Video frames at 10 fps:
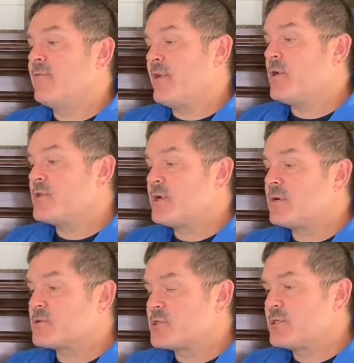they're
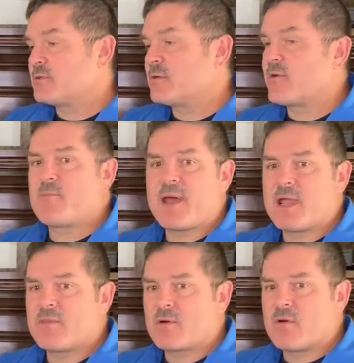adult children, they're
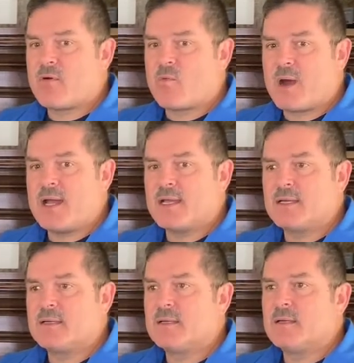paying their own way.
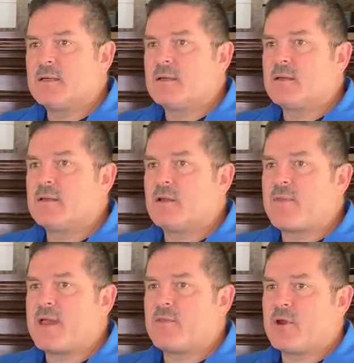You know,
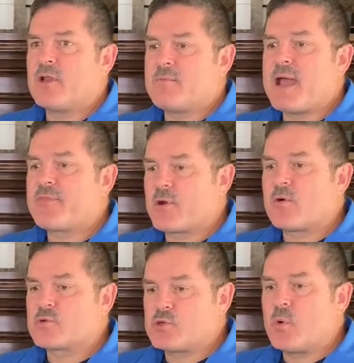they're going to make their
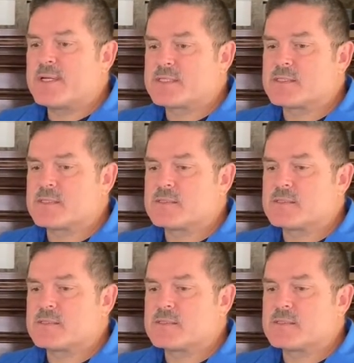own choices.